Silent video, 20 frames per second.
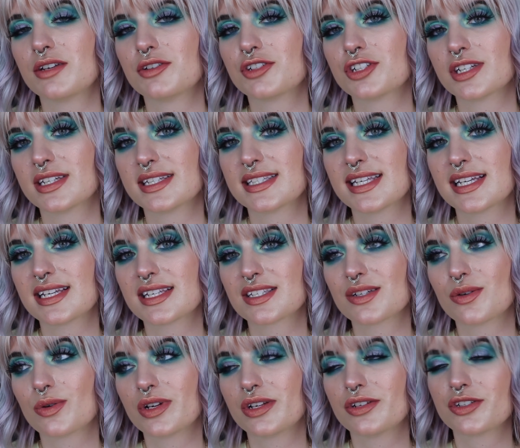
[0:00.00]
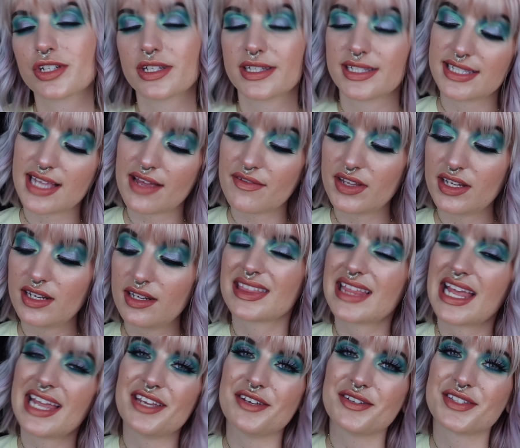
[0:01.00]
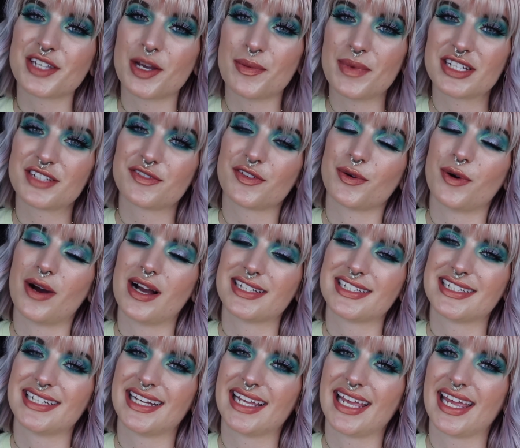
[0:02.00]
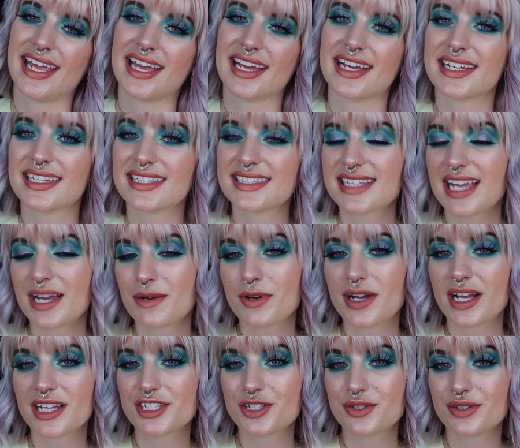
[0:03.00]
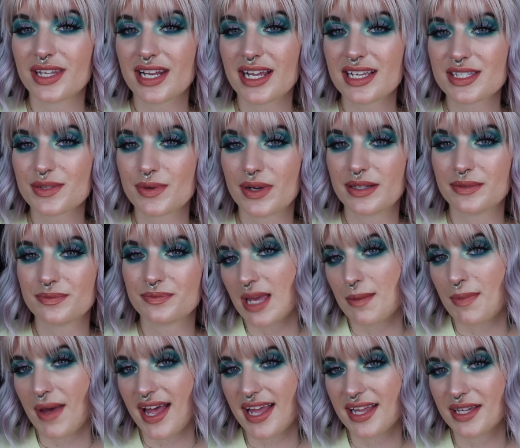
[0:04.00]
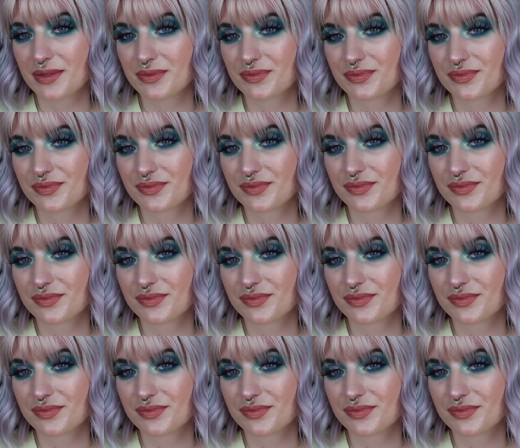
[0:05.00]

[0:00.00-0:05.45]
usually six or usually seven. Thank you so much for watching and I will catch you in the next one. Okay, Bye.